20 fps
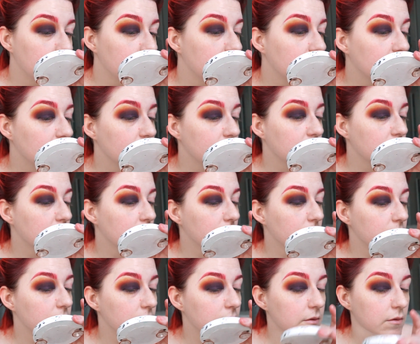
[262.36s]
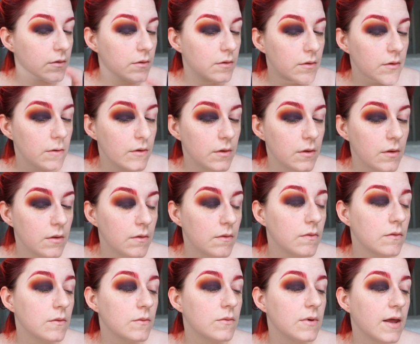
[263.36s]
There we go.
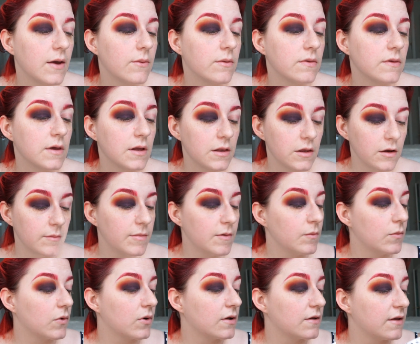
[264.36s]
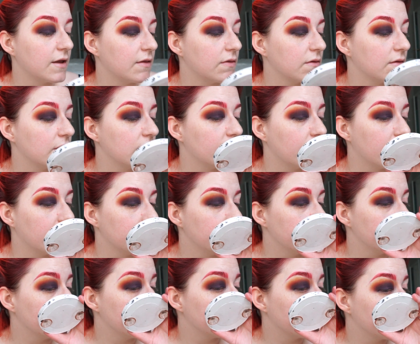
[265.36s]
So now it's a little bit more intense on the bottom.